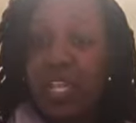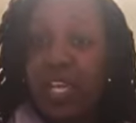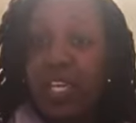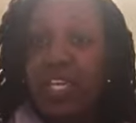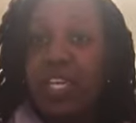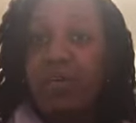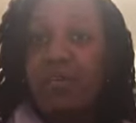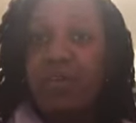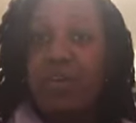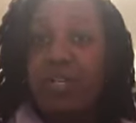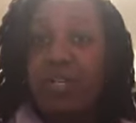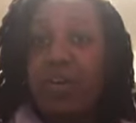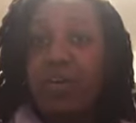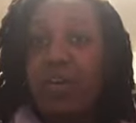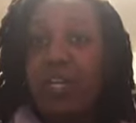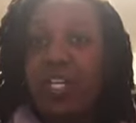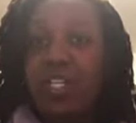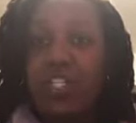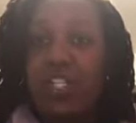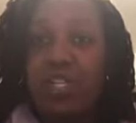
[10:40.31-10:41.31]
Like, he put
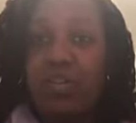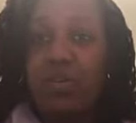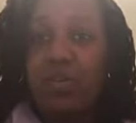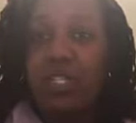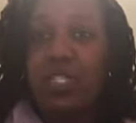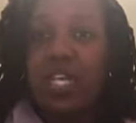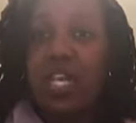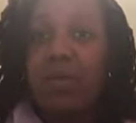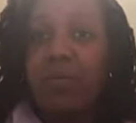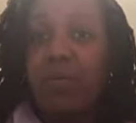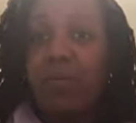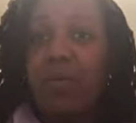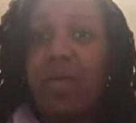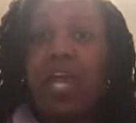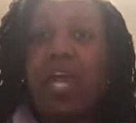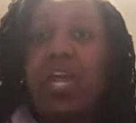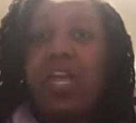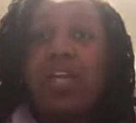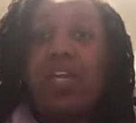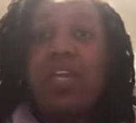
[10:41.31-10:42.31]
all that shit on the table.
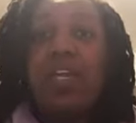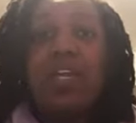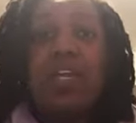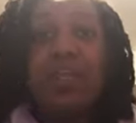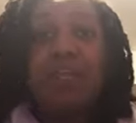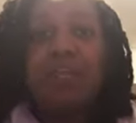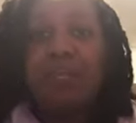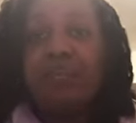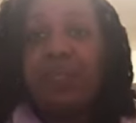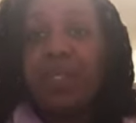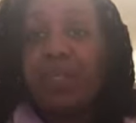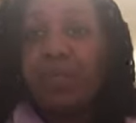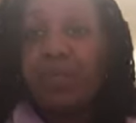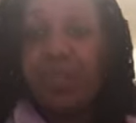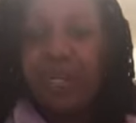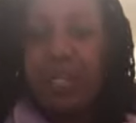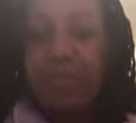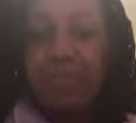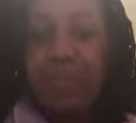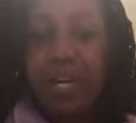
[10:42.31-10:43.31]
He
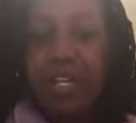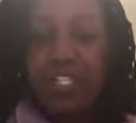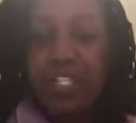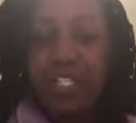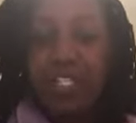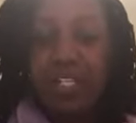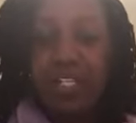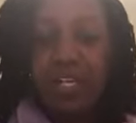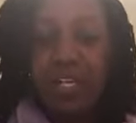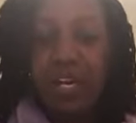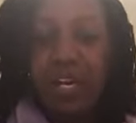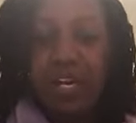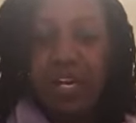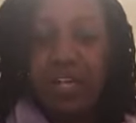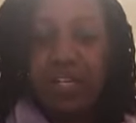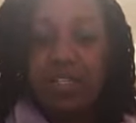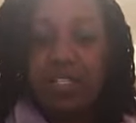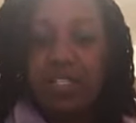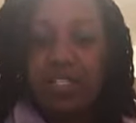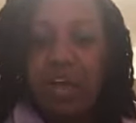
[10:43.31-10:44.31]
pretty much
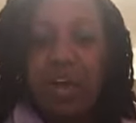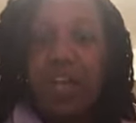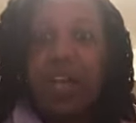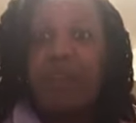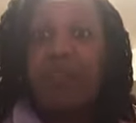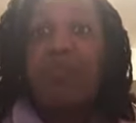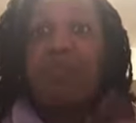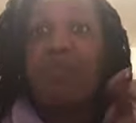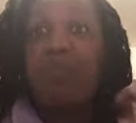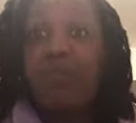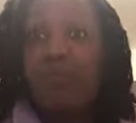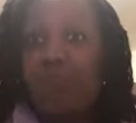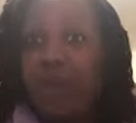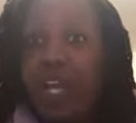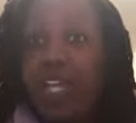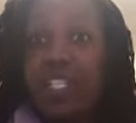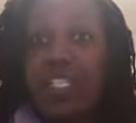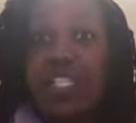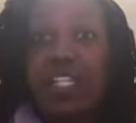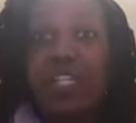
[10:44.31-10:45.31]
started
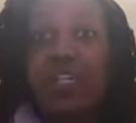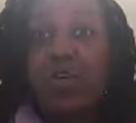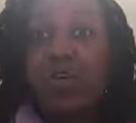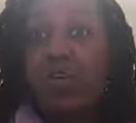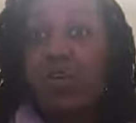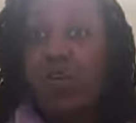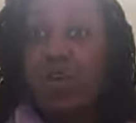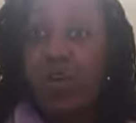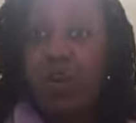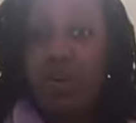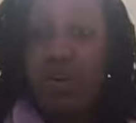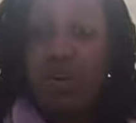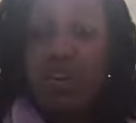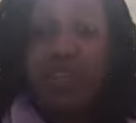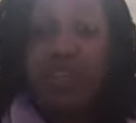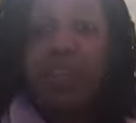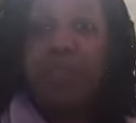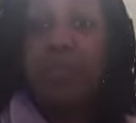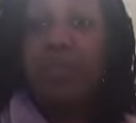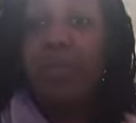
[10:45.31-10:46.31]
ranting and going
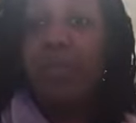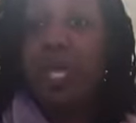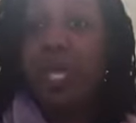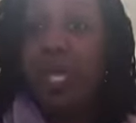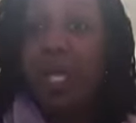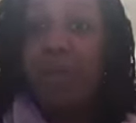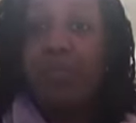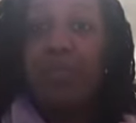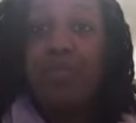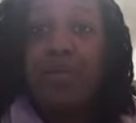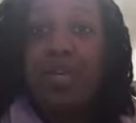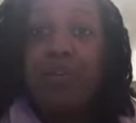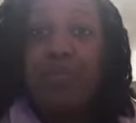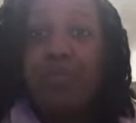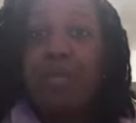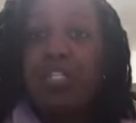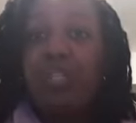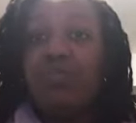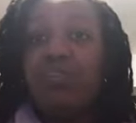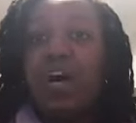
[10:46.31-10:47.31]
on and pretty
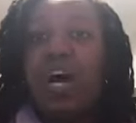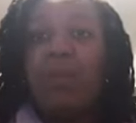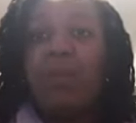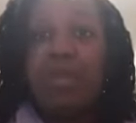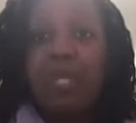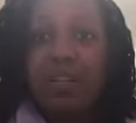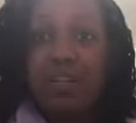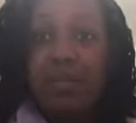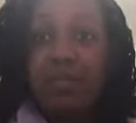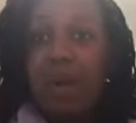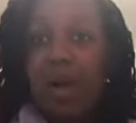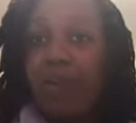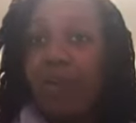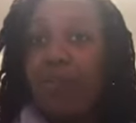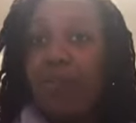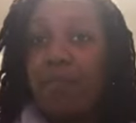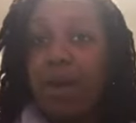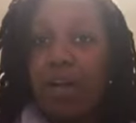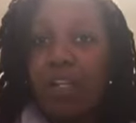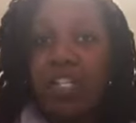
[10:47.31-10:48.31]
much vomited a
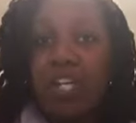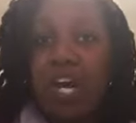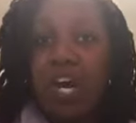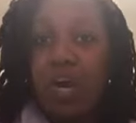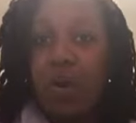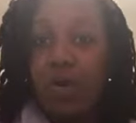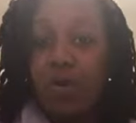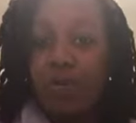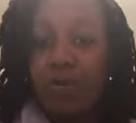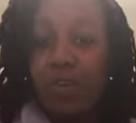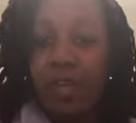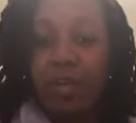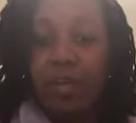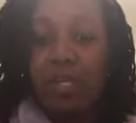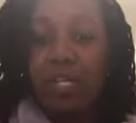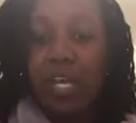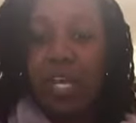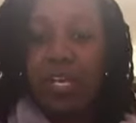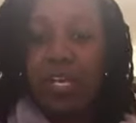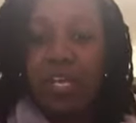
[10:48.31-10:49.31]
mouth about y'all whole
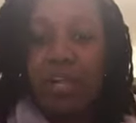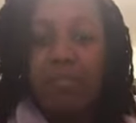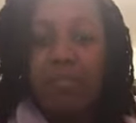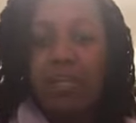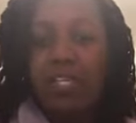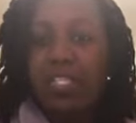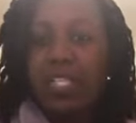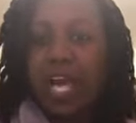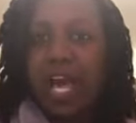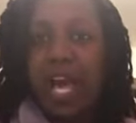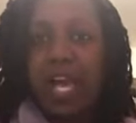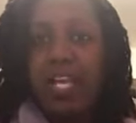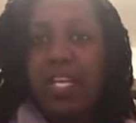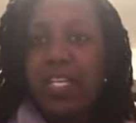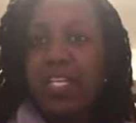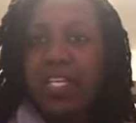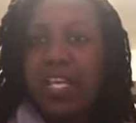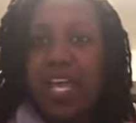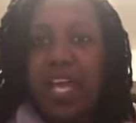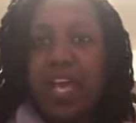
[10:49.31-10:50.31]
family dynamics. I
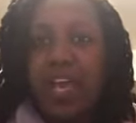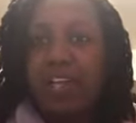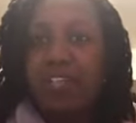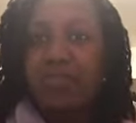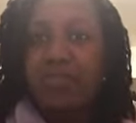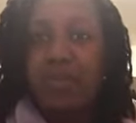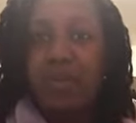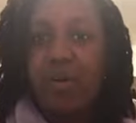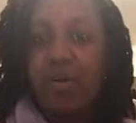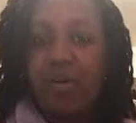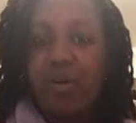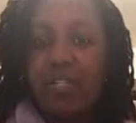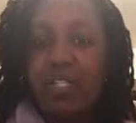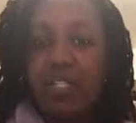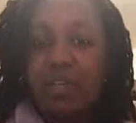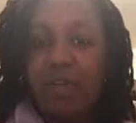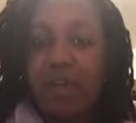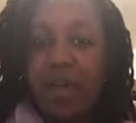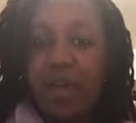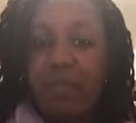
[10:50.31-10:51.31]
didn't ask for all
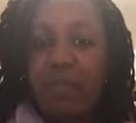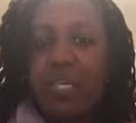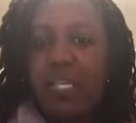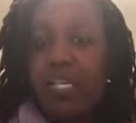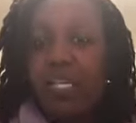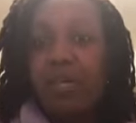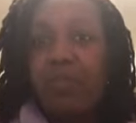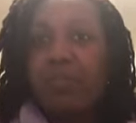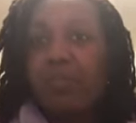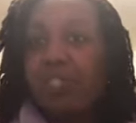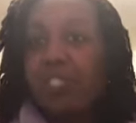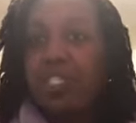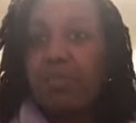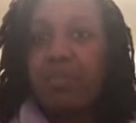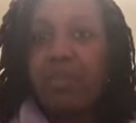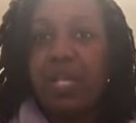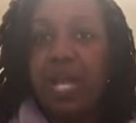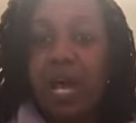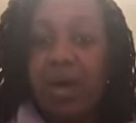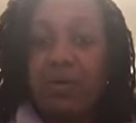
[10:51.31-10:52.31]
this crap. It was
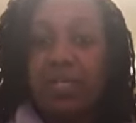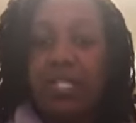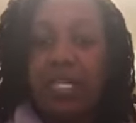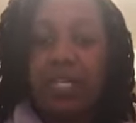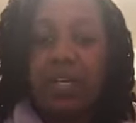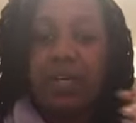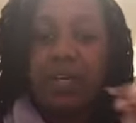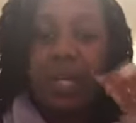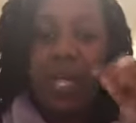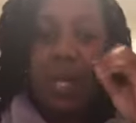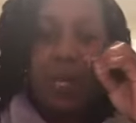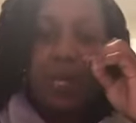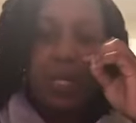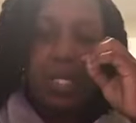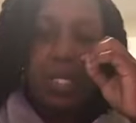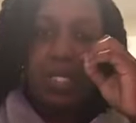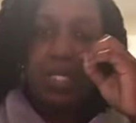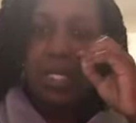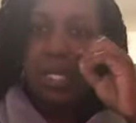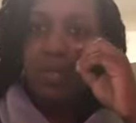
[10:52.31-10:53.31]
just put out there.
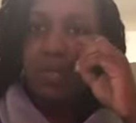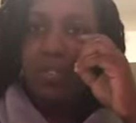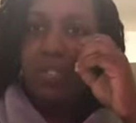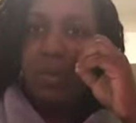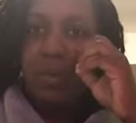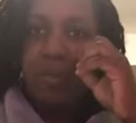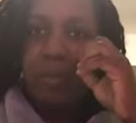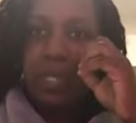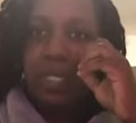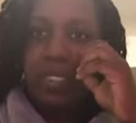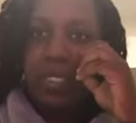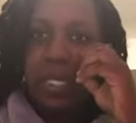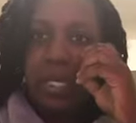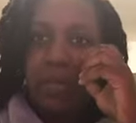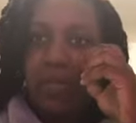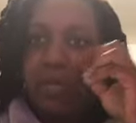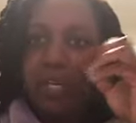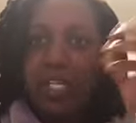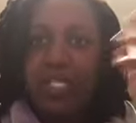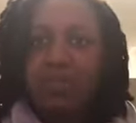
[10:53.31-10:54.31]
But he said it was no big
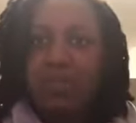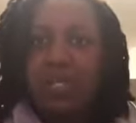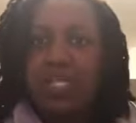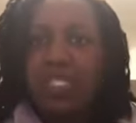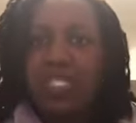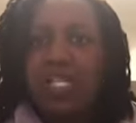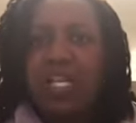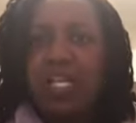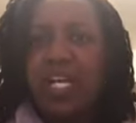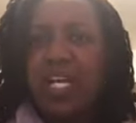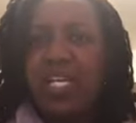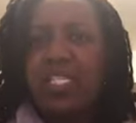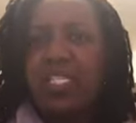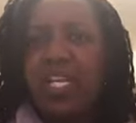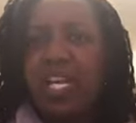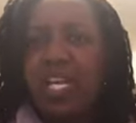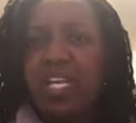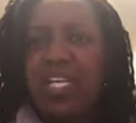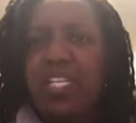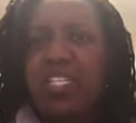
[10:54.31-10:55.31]
deal, and that's what I said. I ain't
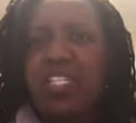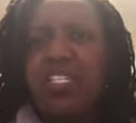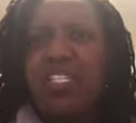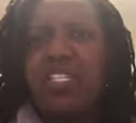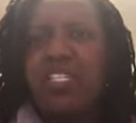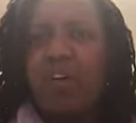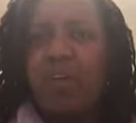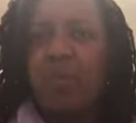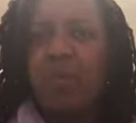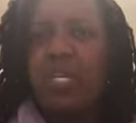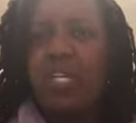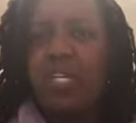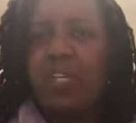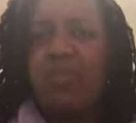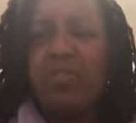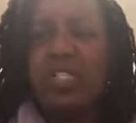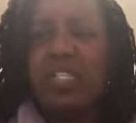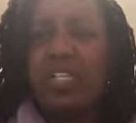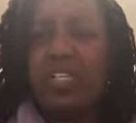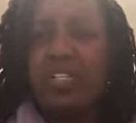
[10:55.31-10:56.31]
say he told me to
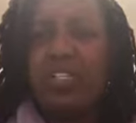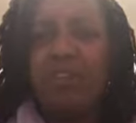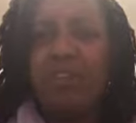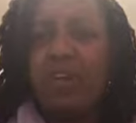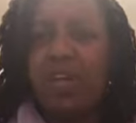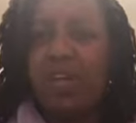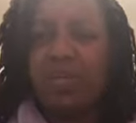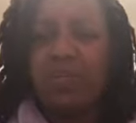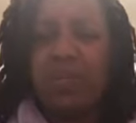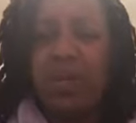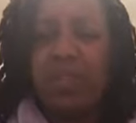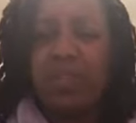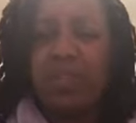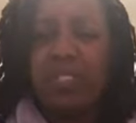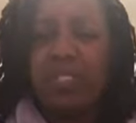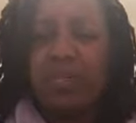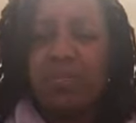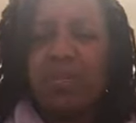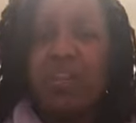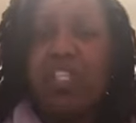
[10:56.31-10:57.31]
use it as a fucking
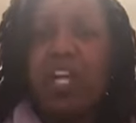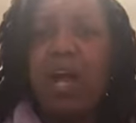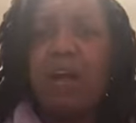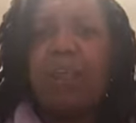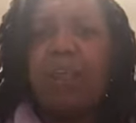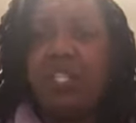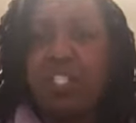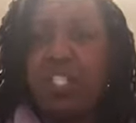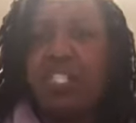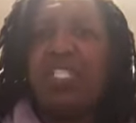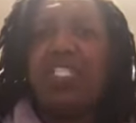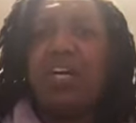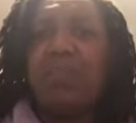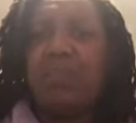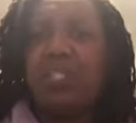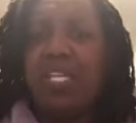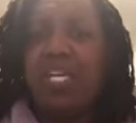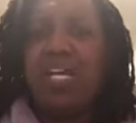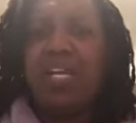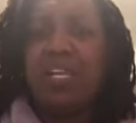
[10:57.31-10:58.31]
weapon. So y'all bitches
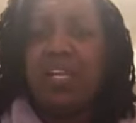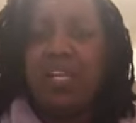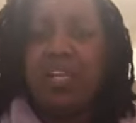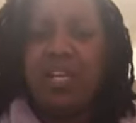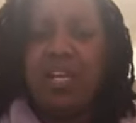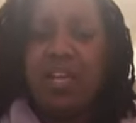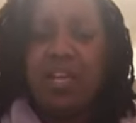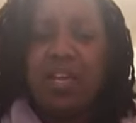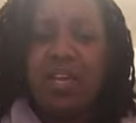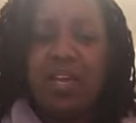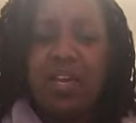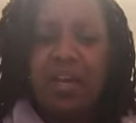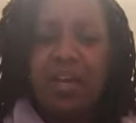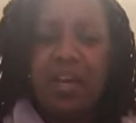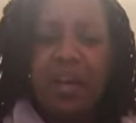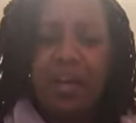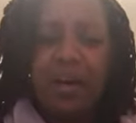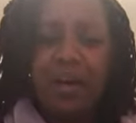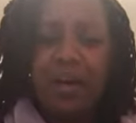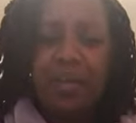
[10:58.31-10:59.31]
stop saying
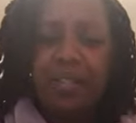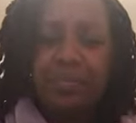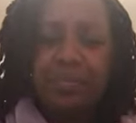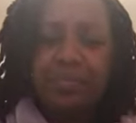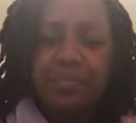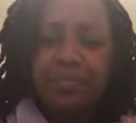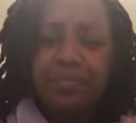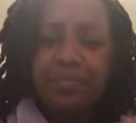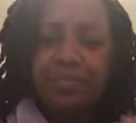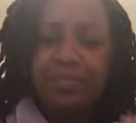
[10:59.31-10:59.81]
that.